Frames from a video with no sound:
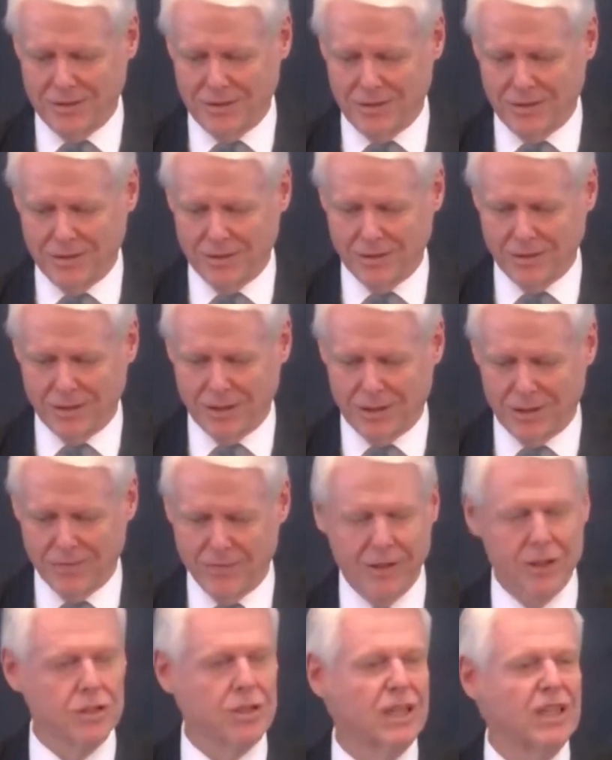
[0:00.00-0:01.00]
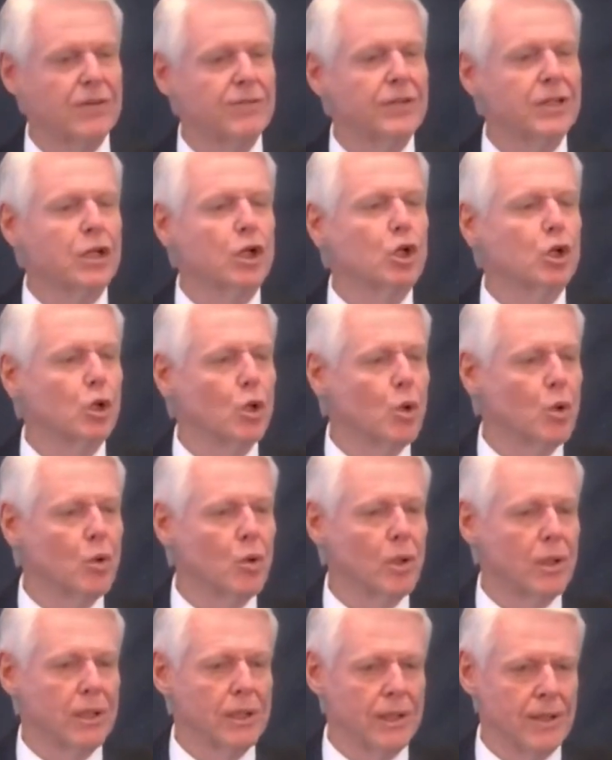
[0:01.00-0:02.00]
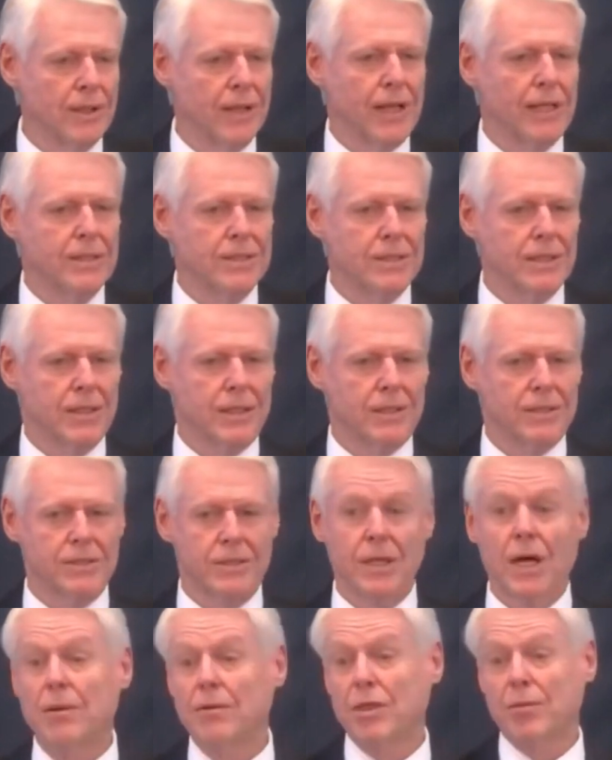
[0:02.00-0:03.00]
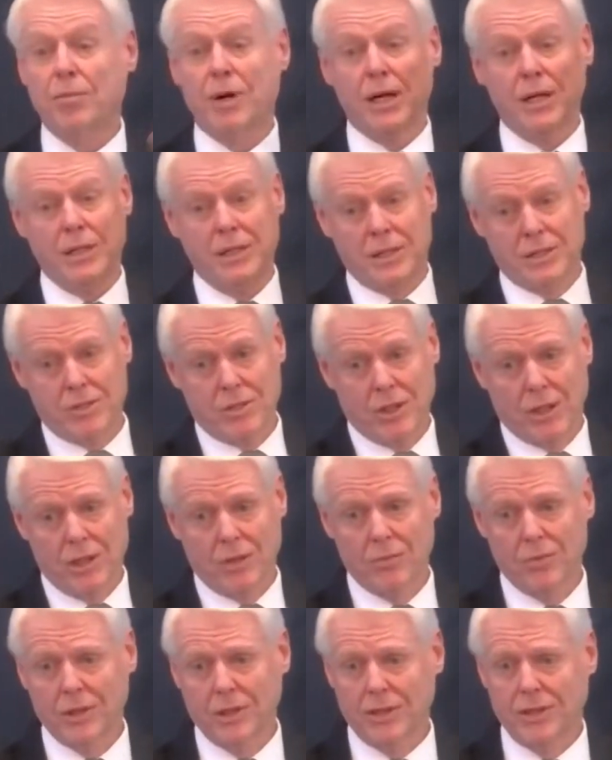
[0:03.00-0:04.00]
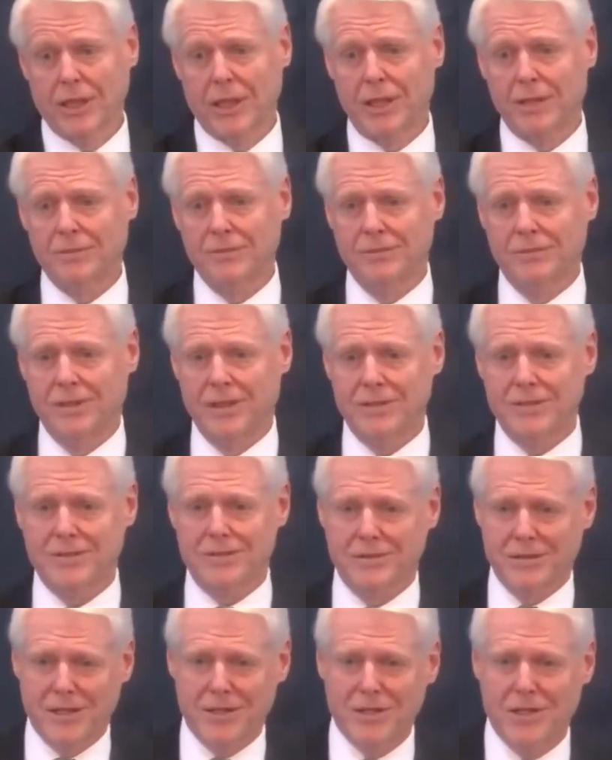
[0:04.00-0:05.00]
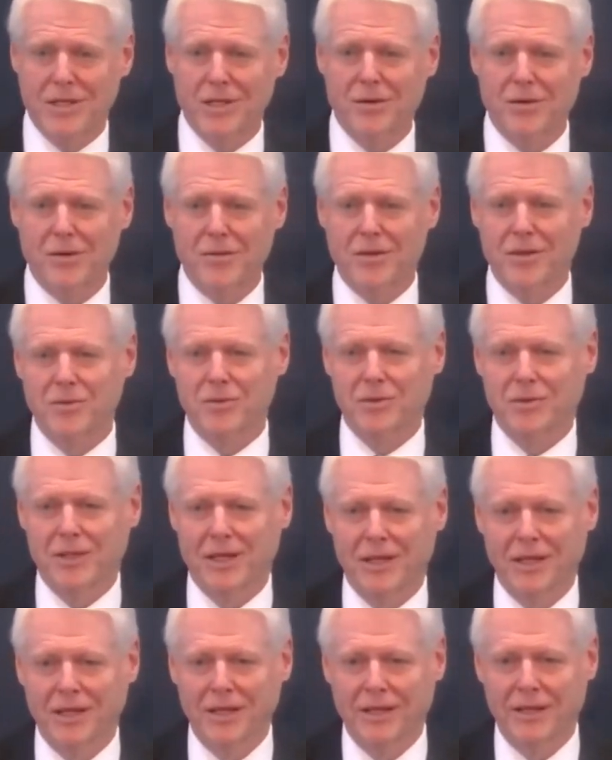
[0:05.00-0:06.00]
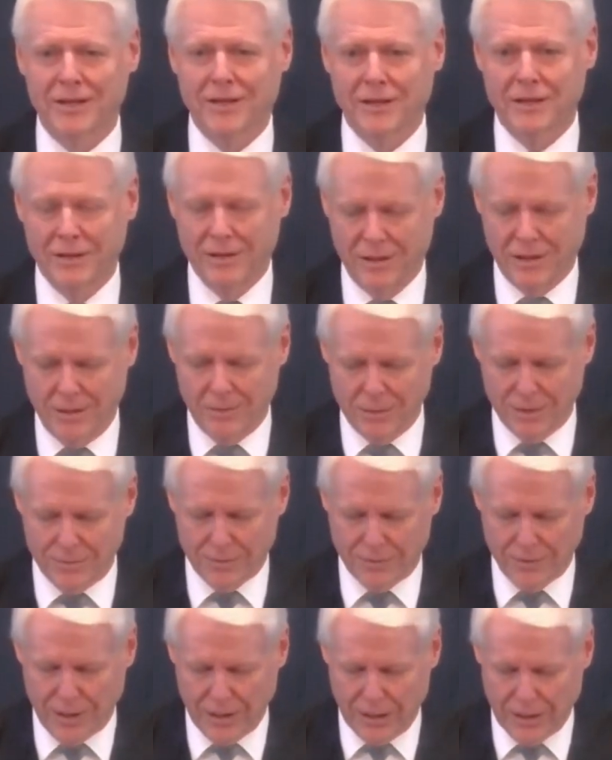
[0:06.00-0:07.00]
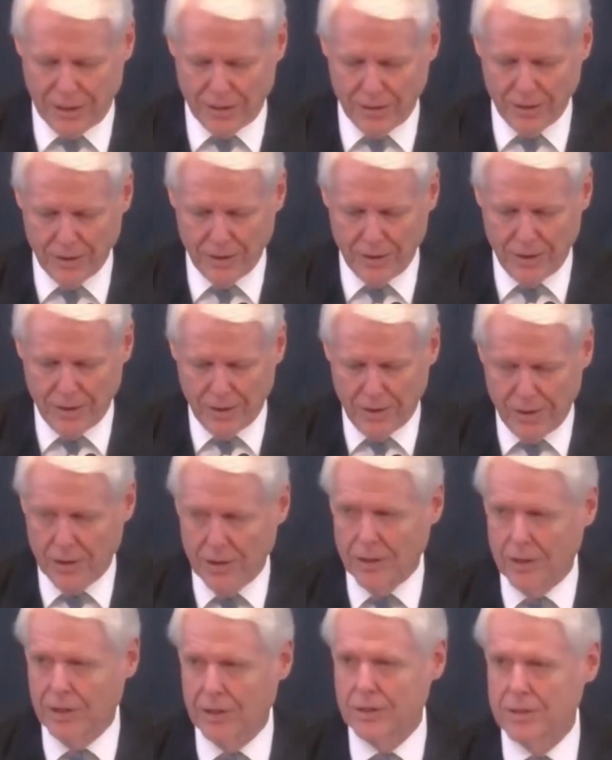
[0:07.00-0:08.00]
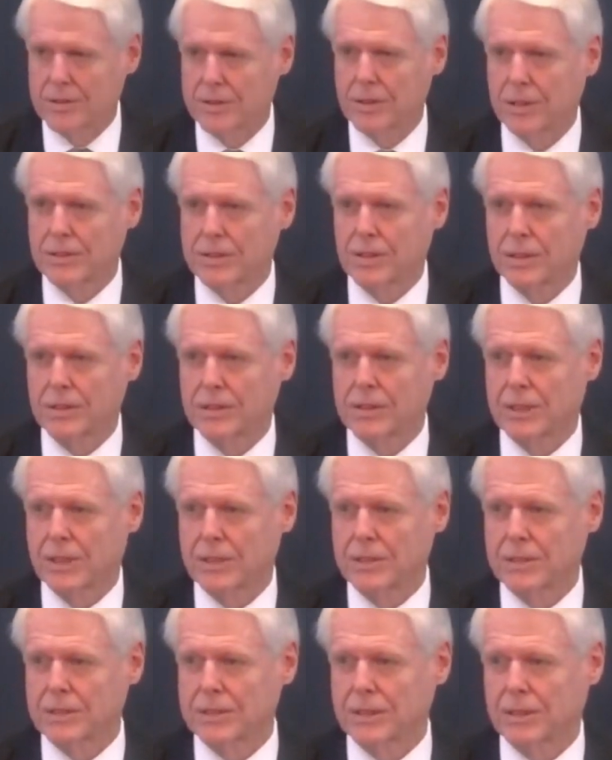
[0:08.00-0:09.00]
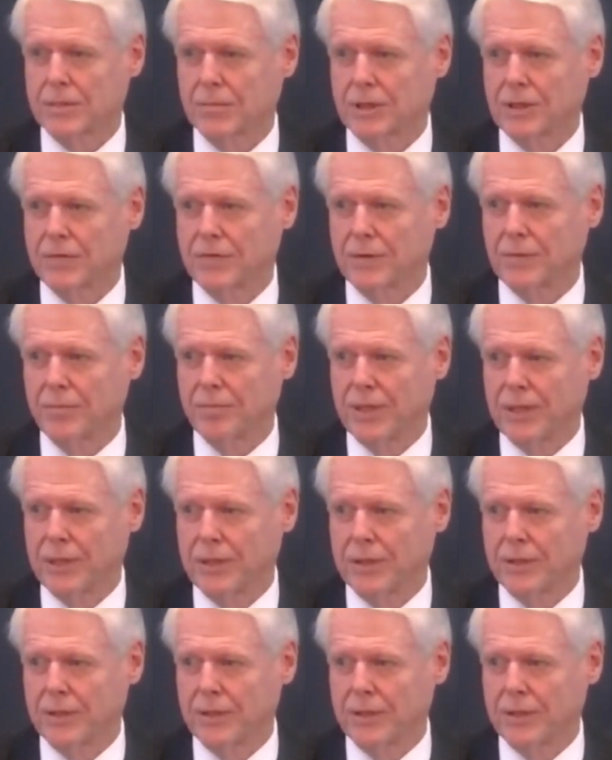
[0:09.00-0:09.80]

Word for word: given, given glory in that sense. Not the brightness yet, we'll get that. That's, that's another thing we'll get later. But for now, as, as it says, I believe in Peter,